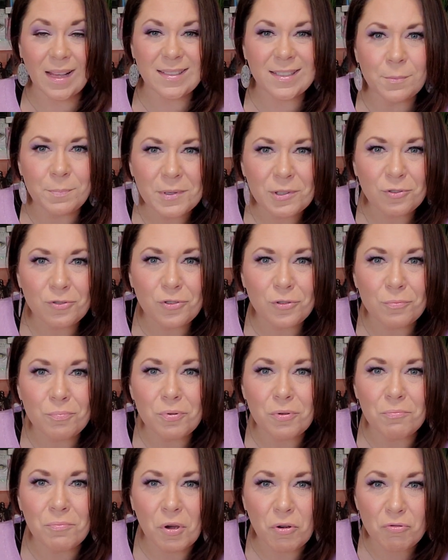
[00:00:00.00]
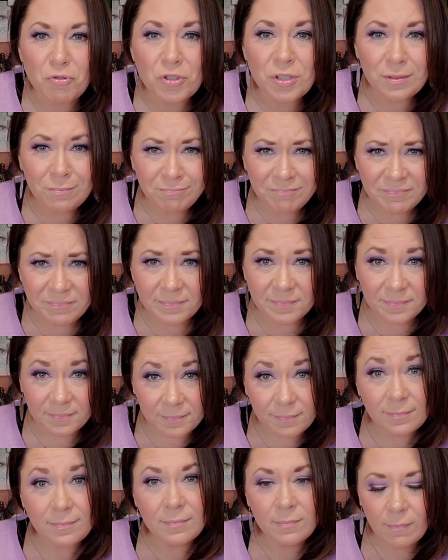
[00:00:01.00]
spiritual promotion.
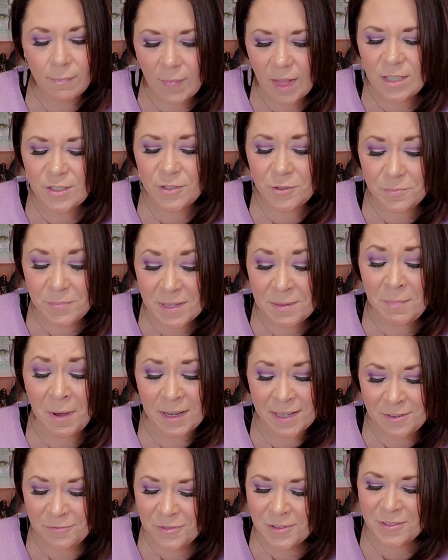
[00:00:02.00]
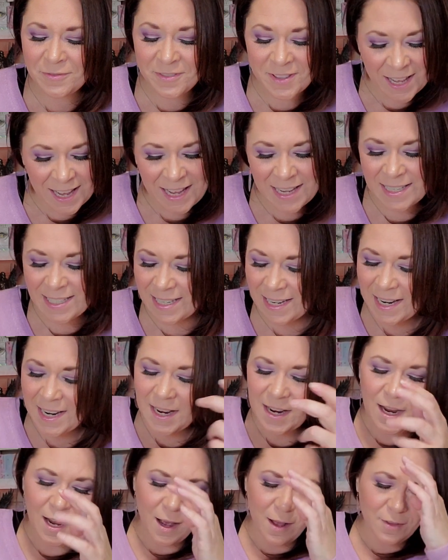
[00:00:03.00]
So be mindful of that.
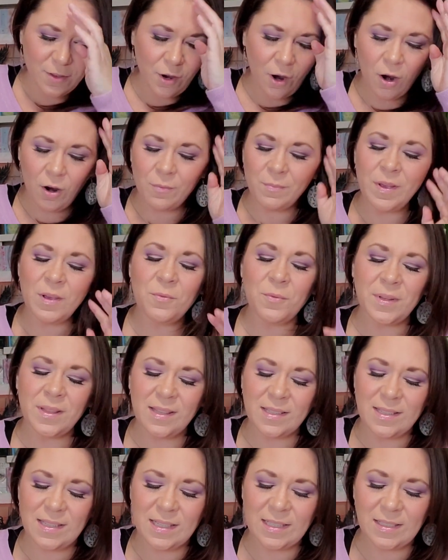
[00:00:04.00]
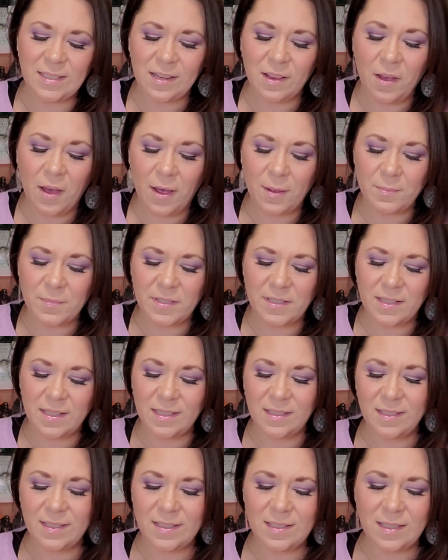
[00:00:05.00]
The Hermit with the Six of Cups,
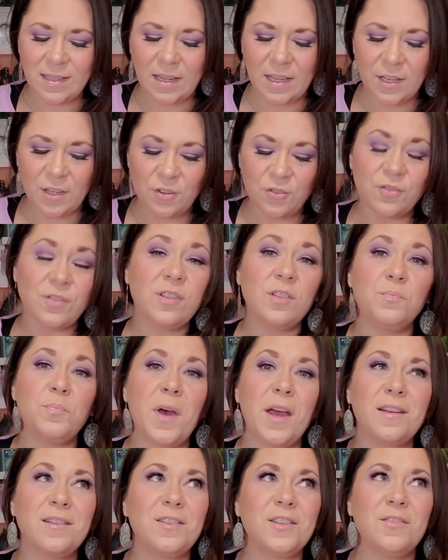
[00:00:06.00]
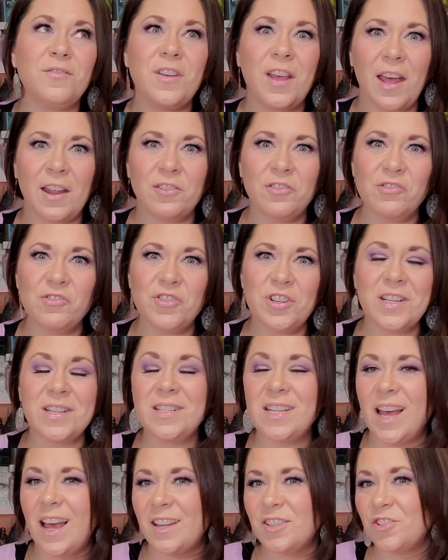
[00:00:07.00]
this is an introspective energy
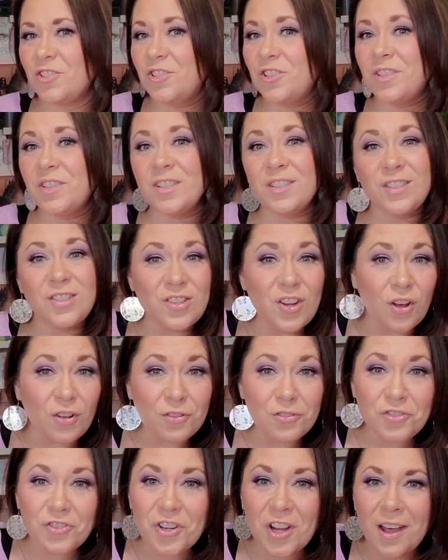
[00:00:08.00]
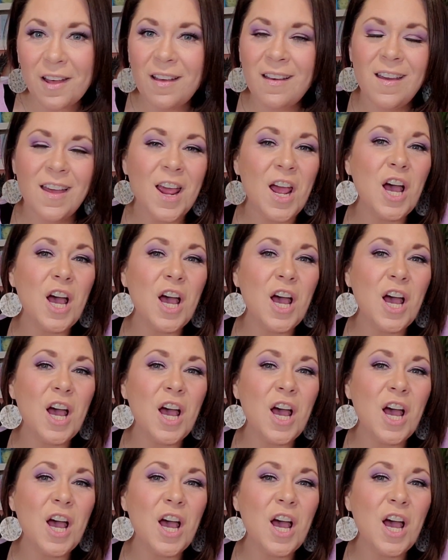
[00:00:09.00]
attached to nostalgia,